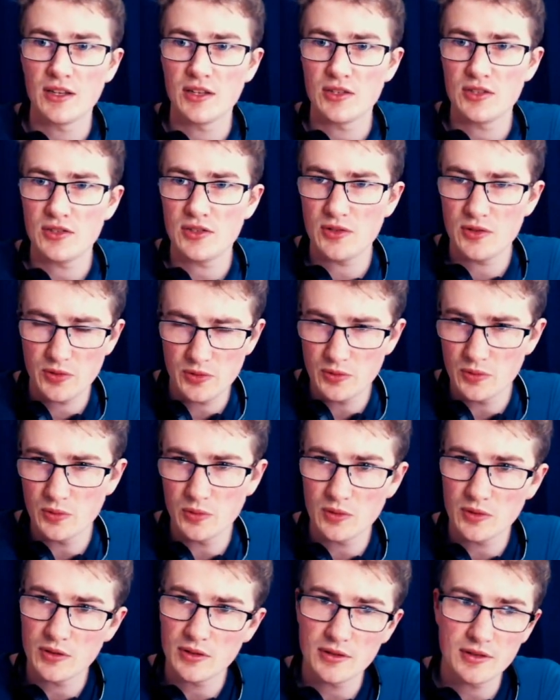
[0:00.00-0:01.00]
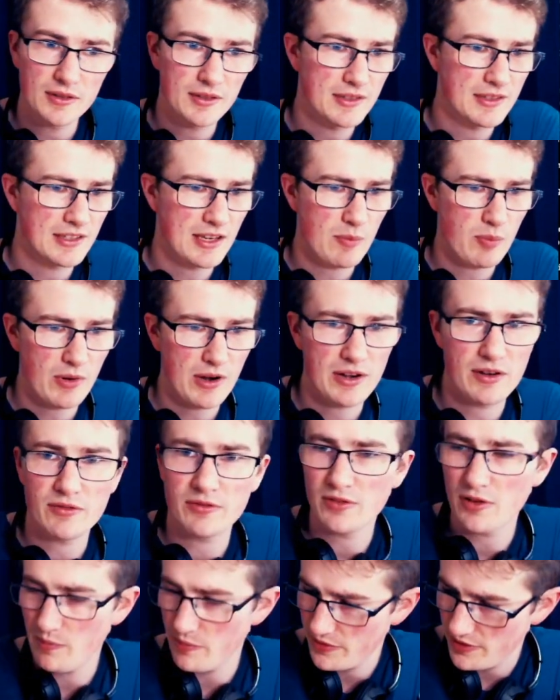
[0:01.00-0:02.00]
to separate it
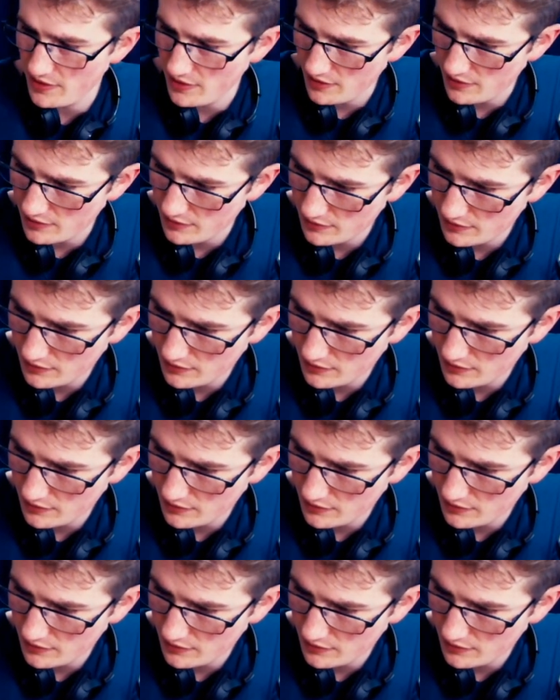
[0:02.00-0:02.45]
from the